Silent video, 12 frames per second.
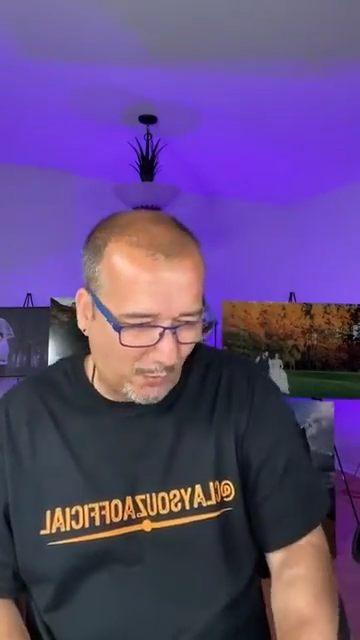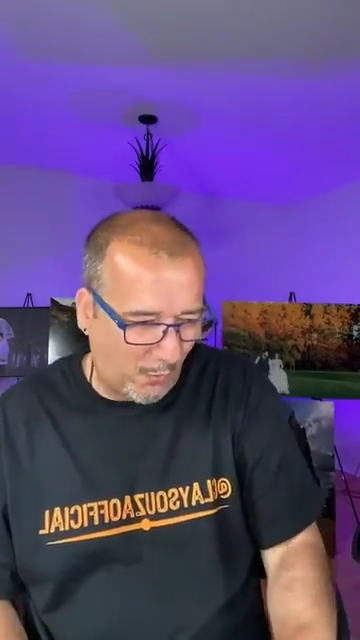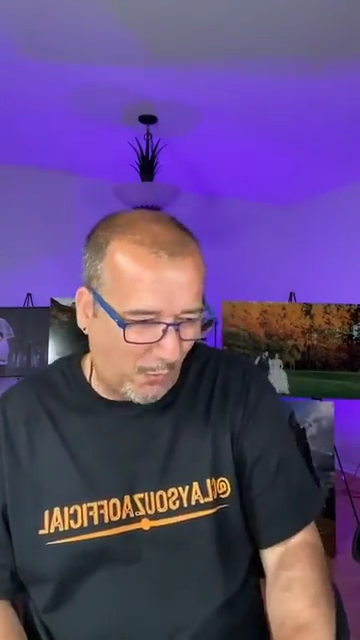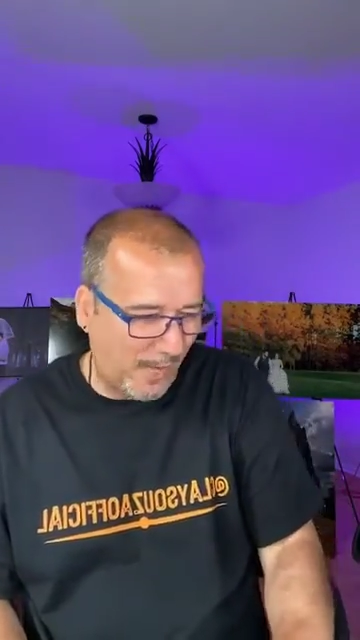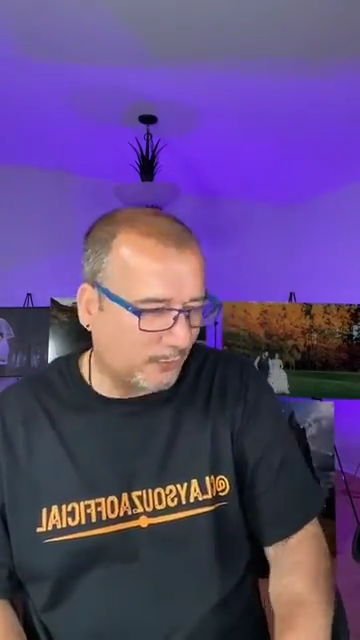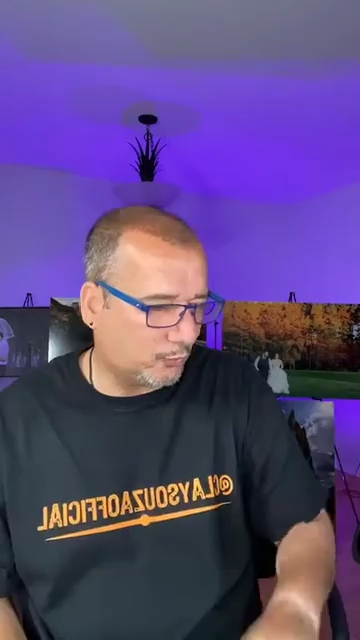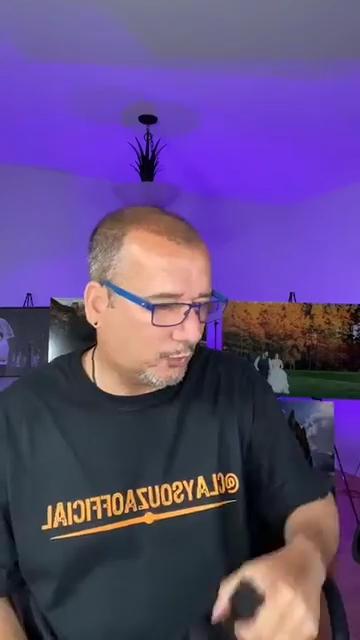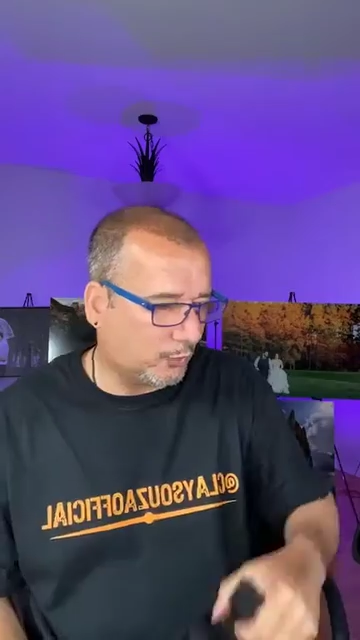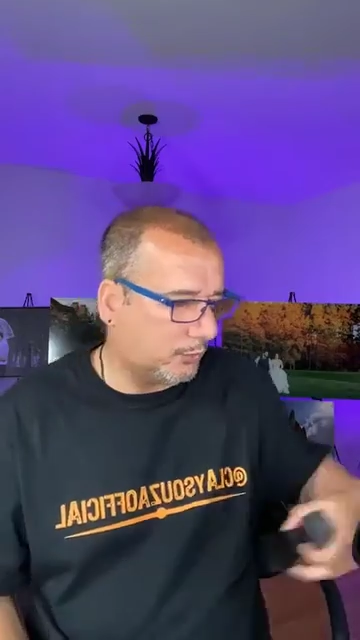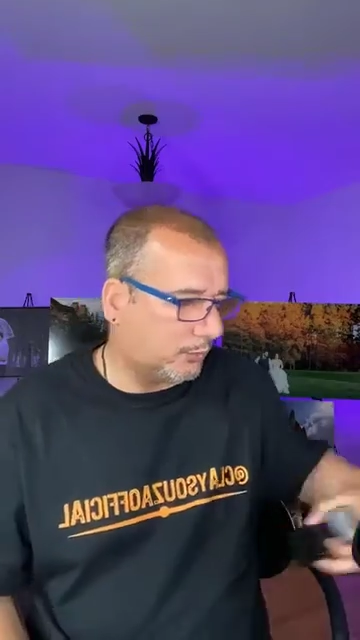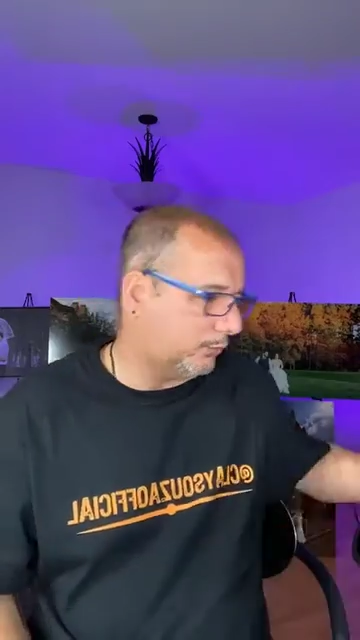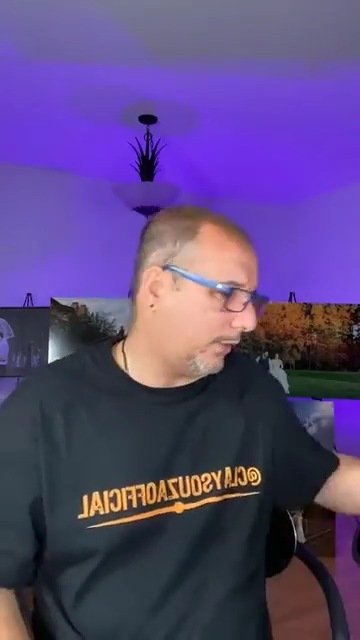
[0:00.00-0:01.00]
Why do
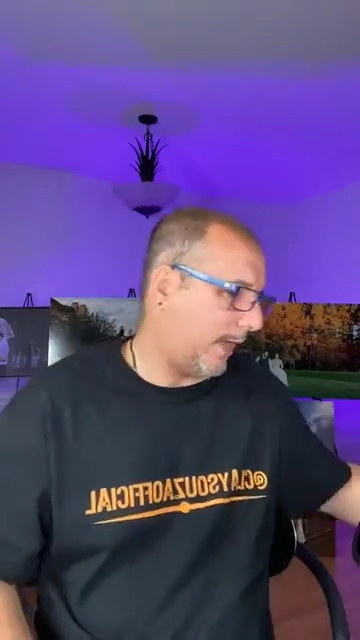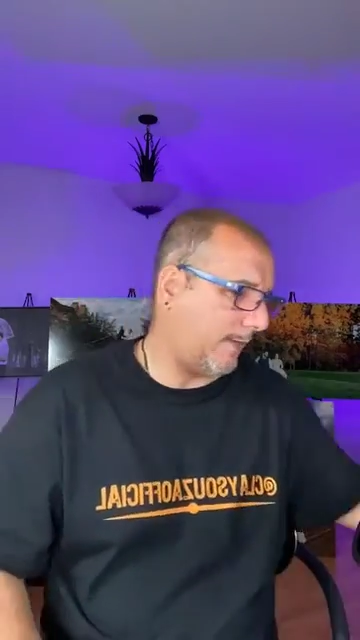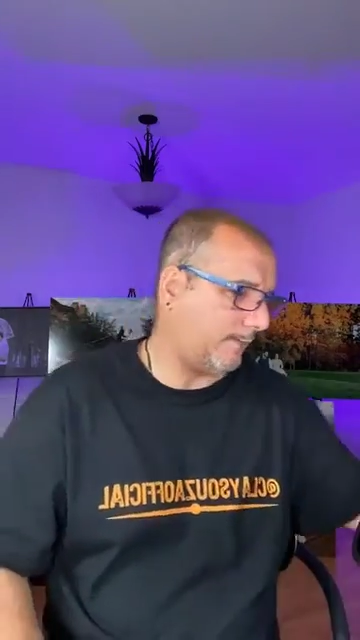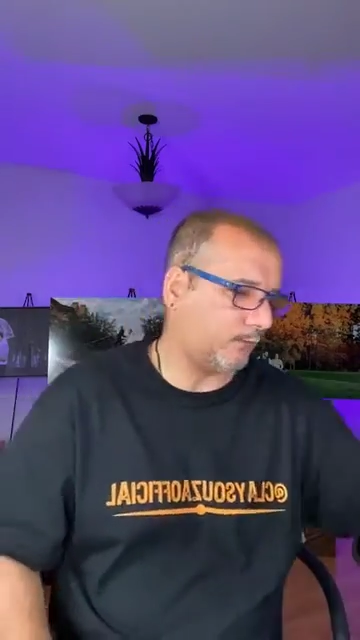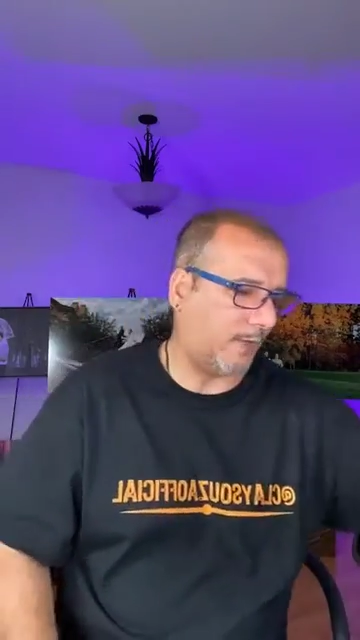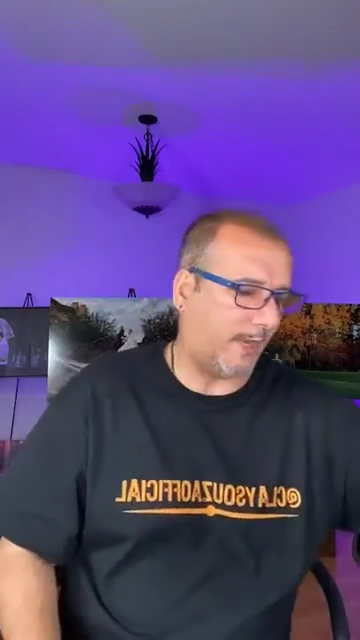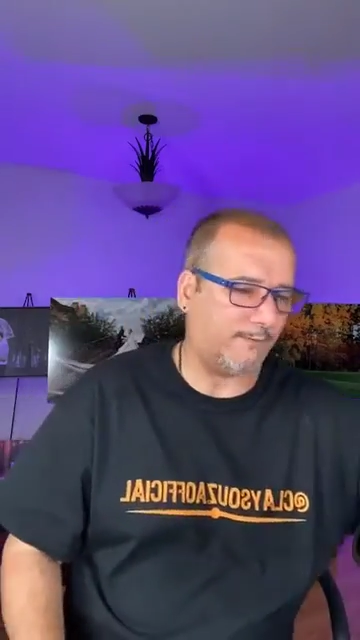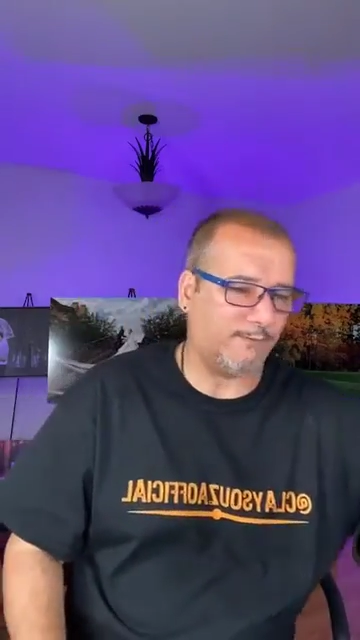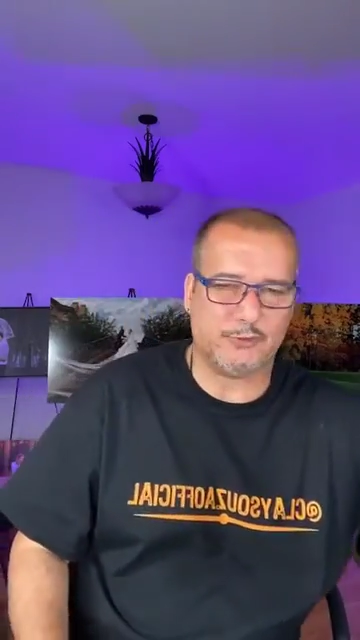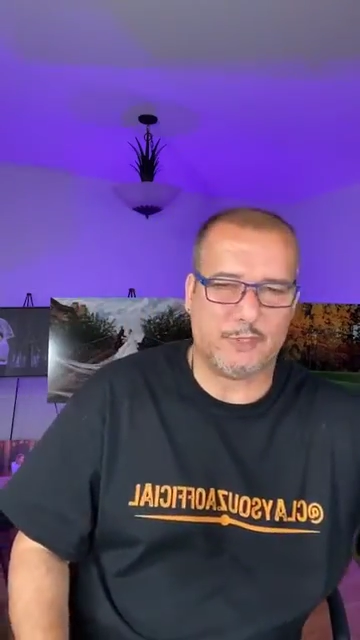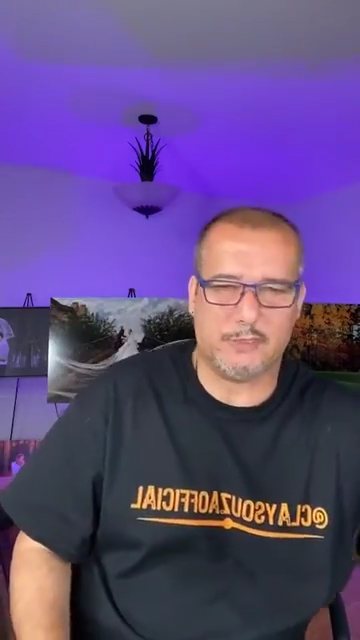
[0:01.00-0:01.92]
you have to have this